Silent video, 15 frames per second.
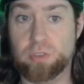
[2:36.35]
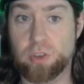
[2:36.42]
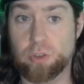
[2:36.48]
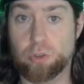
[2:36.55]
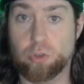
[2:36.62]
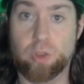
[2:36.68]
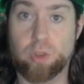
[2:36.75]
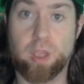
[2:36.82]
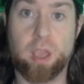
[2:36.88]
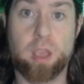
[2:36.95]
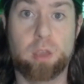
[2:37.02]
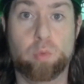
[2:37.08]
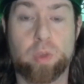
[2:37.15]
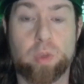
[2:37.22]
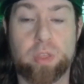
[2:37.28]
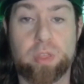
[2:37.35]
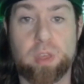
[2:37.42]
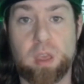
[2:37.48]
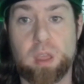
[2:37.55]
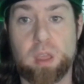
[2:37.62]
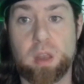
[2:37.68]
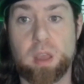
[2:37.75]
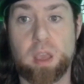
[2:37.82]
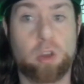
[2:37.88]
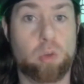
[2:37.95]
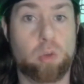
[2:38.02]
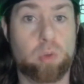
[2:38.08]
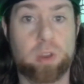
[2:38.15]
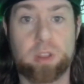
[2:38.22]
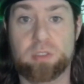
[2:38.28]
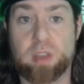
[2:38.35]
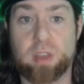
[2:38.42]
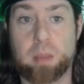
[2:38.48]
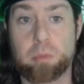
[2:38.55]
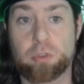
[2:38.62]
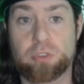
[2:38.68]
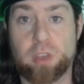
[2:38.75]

and create within an already established